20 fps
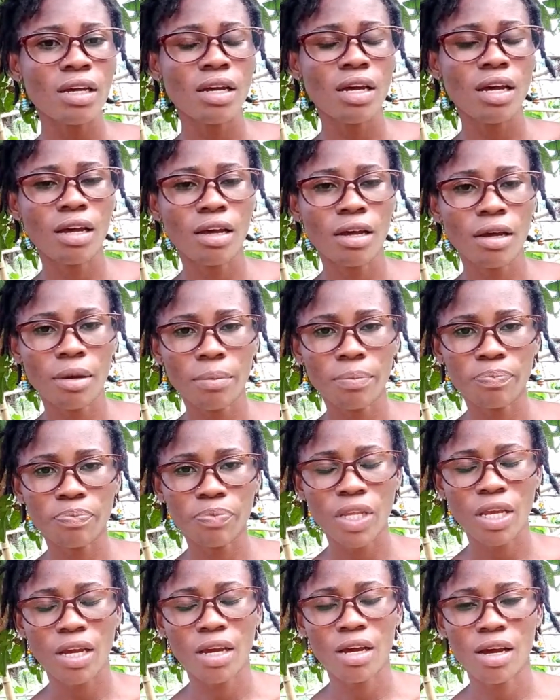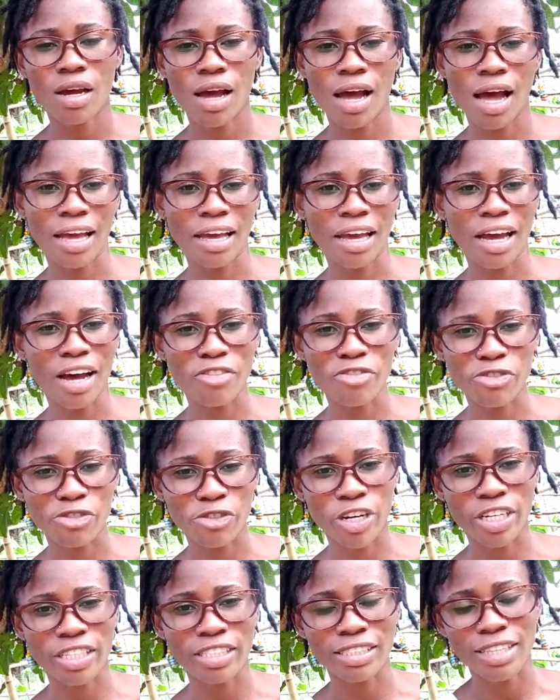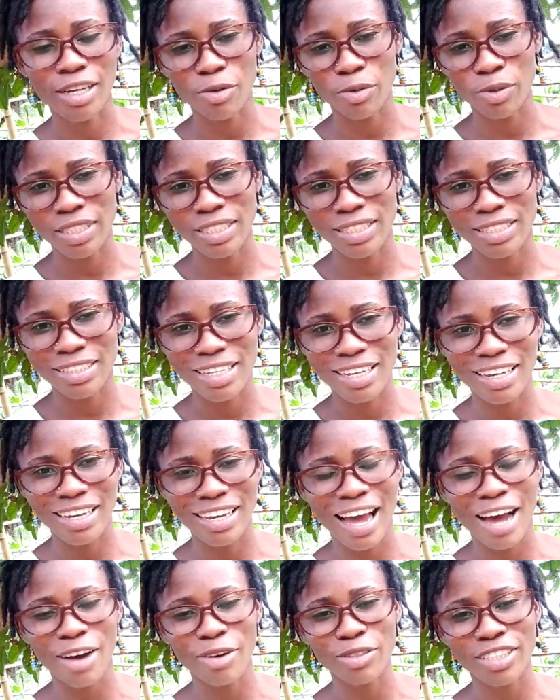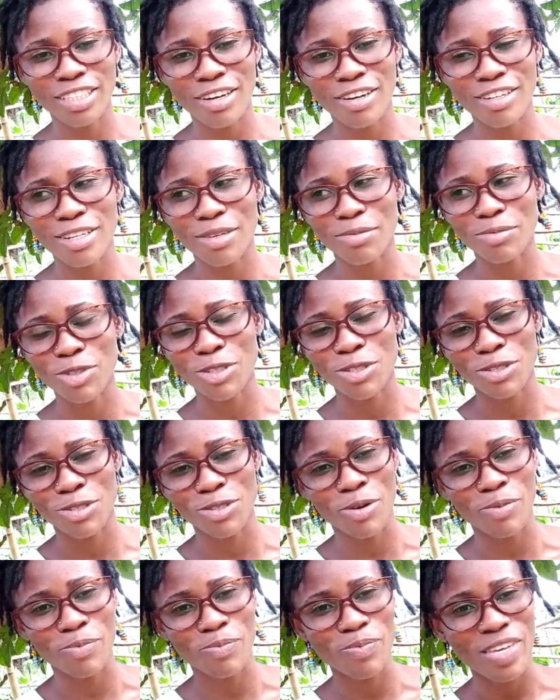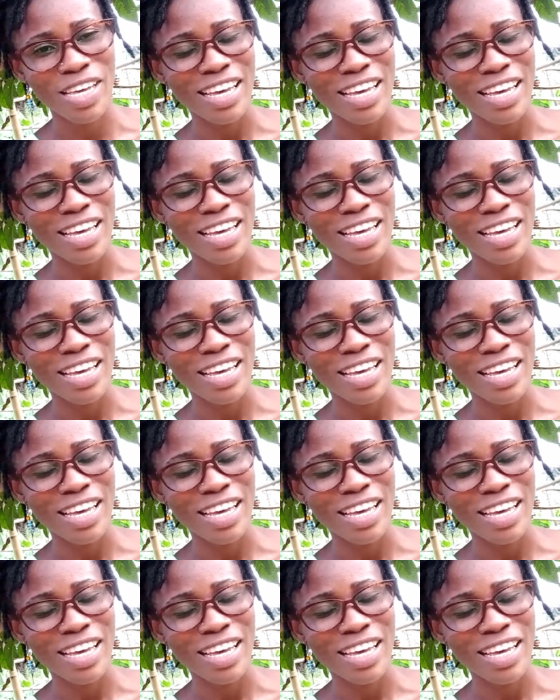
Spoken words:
um I have friends that would say, I would tell them to stop,